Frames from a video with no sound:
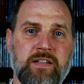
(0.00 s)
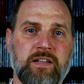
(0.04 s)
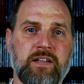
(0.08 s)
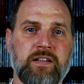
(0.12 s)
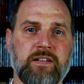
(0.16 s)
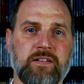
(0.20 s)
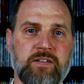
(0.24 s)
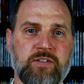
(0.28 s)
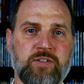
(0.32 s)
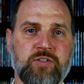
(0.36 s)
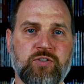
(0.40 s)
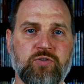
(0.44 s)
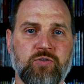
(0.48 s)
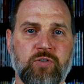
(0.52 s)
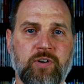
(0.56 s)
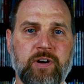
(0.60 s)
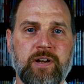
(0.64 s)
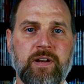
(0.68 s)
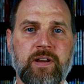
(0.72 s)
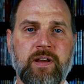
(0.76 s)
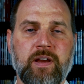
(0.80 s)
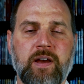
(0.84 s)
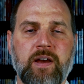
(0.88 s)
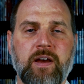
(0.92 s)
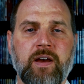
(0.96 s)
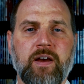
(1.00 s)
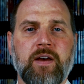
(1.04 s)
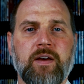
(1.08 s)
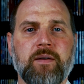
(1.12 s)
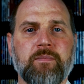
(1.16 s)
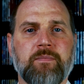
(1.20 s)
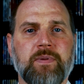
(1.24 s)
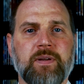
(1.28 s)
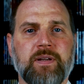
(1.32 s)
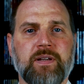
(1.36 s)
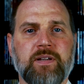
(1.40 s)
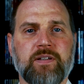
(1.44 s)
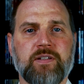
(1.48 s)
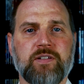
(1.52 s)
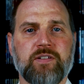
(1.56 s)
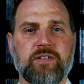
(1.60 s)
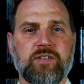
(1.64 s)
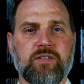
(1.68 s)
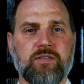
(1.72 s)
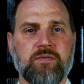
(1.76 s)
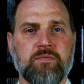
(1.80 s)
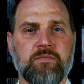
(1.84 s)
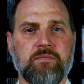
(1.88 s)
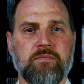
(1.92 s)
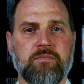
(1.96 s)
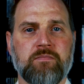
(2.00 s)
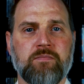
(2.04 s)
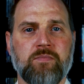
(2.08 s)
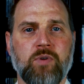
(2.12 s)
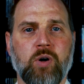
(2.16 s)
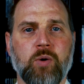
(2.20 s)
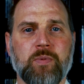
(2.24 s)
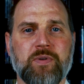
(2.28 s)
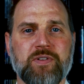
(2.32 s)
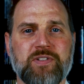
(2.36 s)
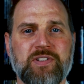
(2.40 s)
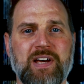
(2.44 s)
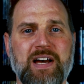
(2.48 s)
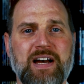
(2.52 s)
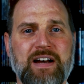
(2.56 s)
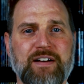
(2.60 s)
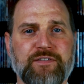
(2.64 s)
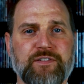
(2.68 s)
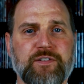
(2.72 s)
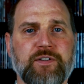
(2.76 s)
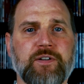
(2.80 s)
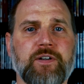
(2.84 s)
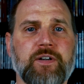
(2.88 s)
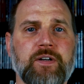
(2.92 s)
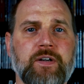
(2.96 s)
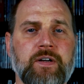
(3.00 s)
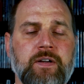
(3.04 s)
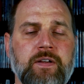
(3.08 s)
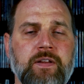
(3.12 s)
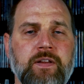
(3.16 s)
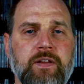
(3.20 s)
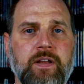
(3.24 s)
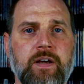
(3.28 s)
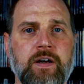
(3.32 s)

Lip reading: to get destroyed, because moments after